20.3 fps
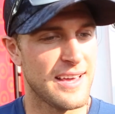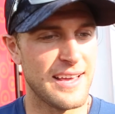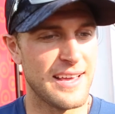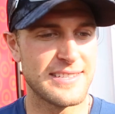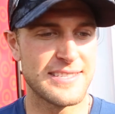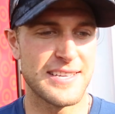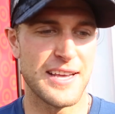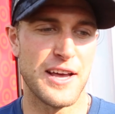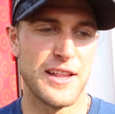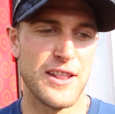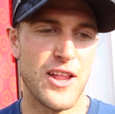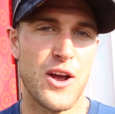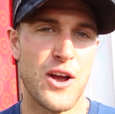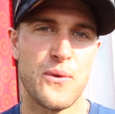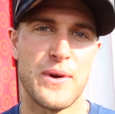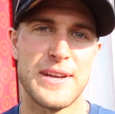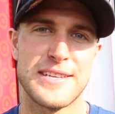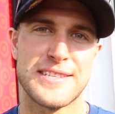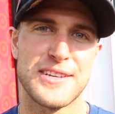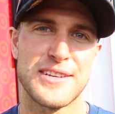it's a
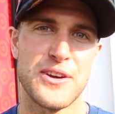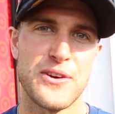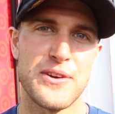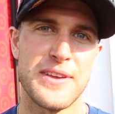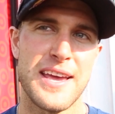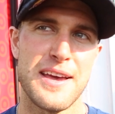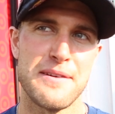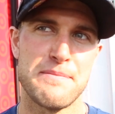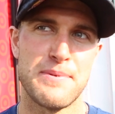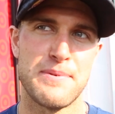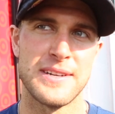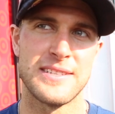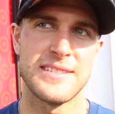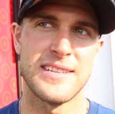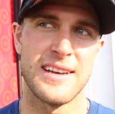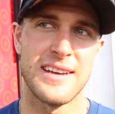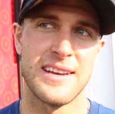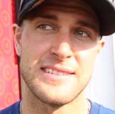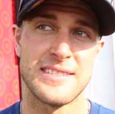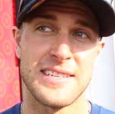long ways to go yet, but
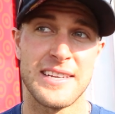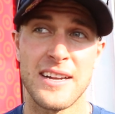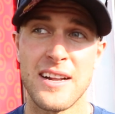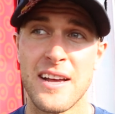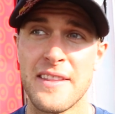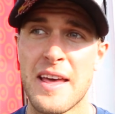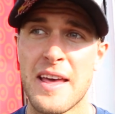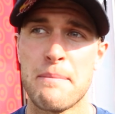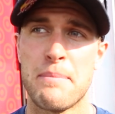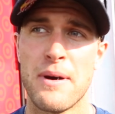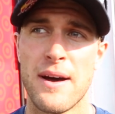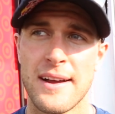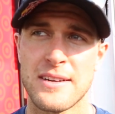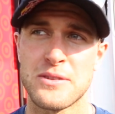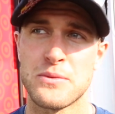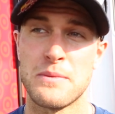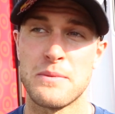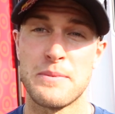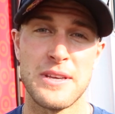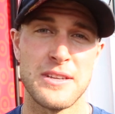to get on that
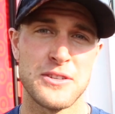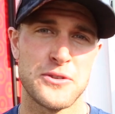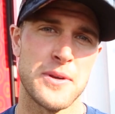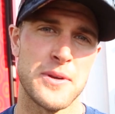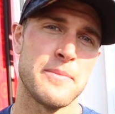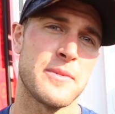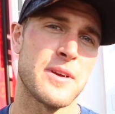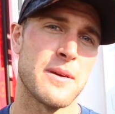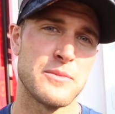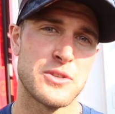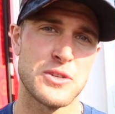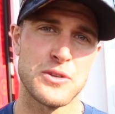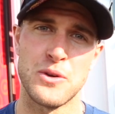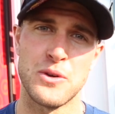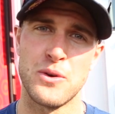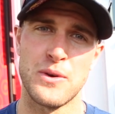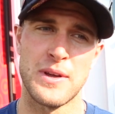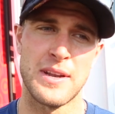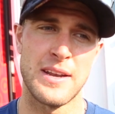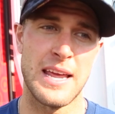box would be a dream come
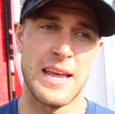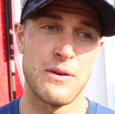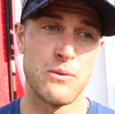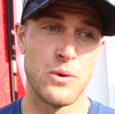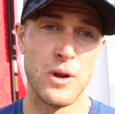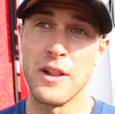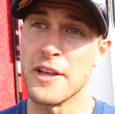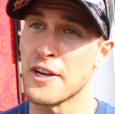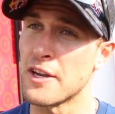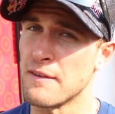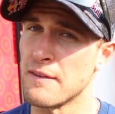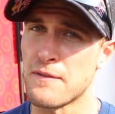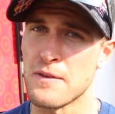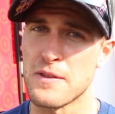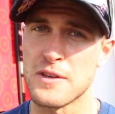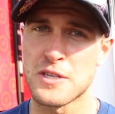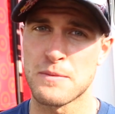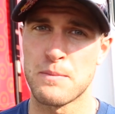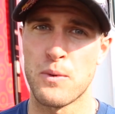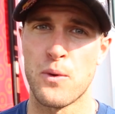true and really good
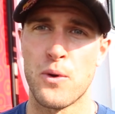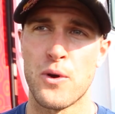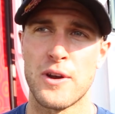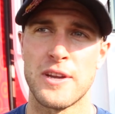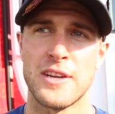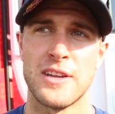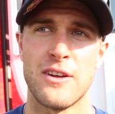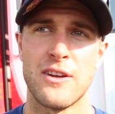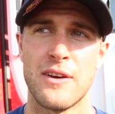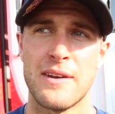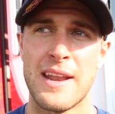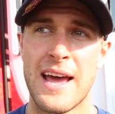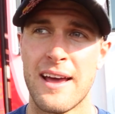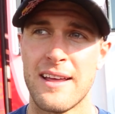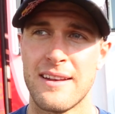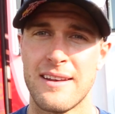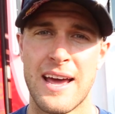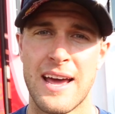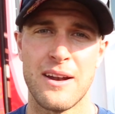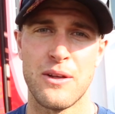for the sport, you know,
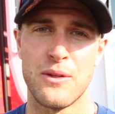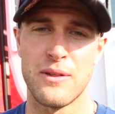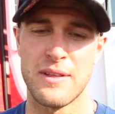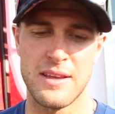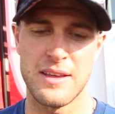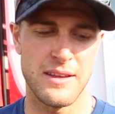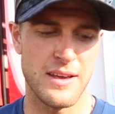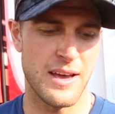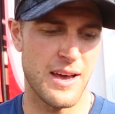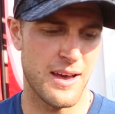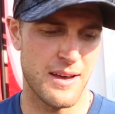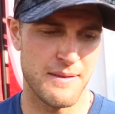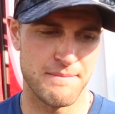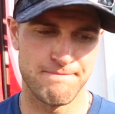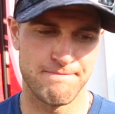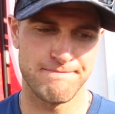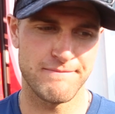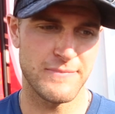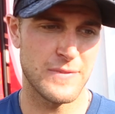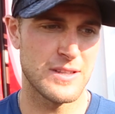not only,
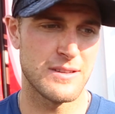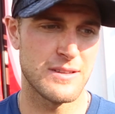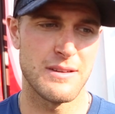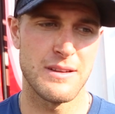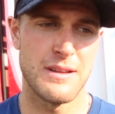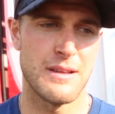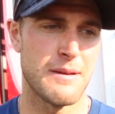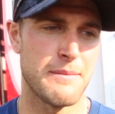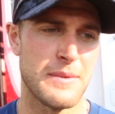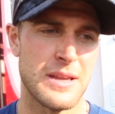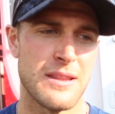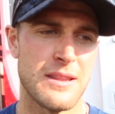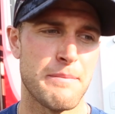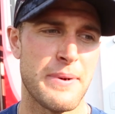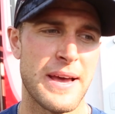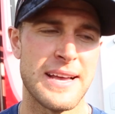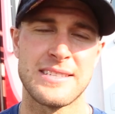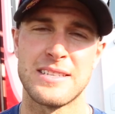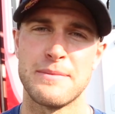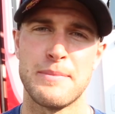I mean, the
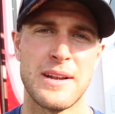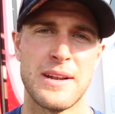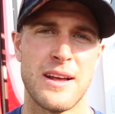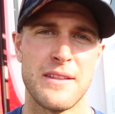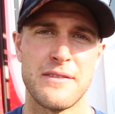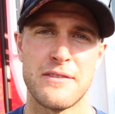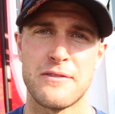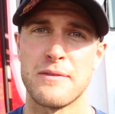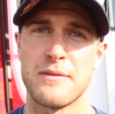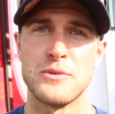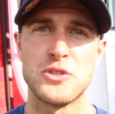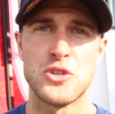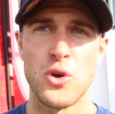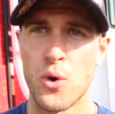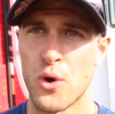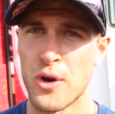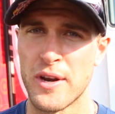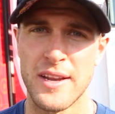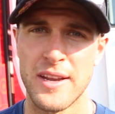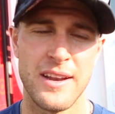best have been on from
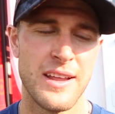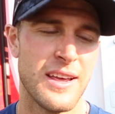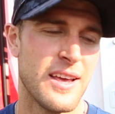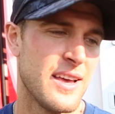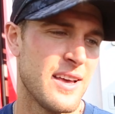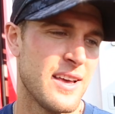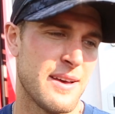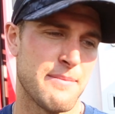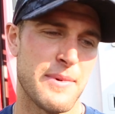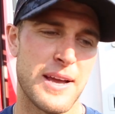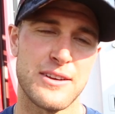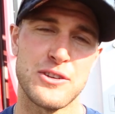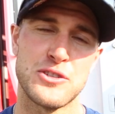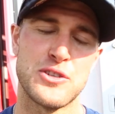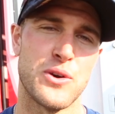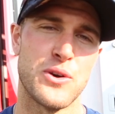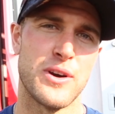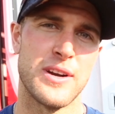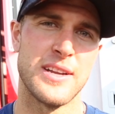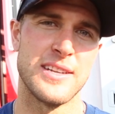Jordan, Michael
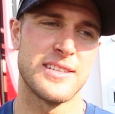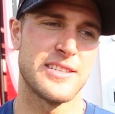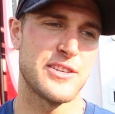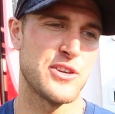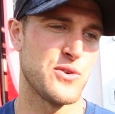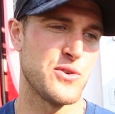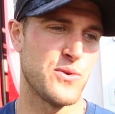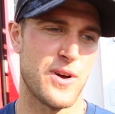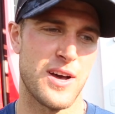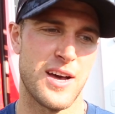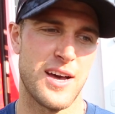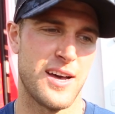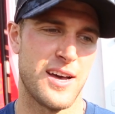Jordan to